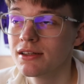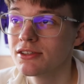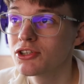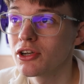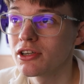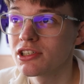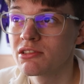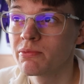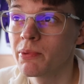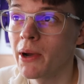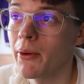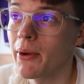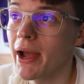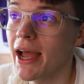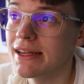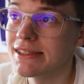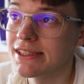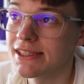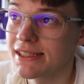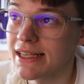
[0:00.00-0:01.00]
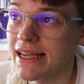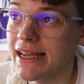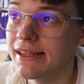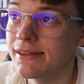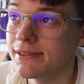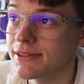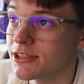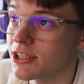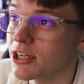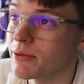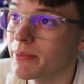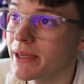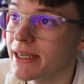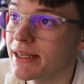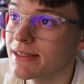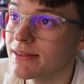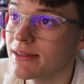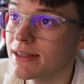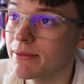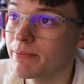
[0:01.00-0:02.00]
Just about edges into the
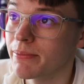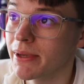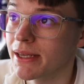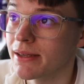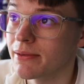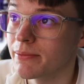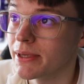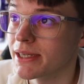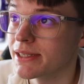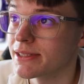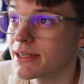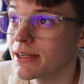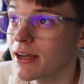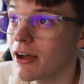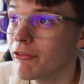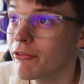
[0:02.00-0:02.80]
B tier.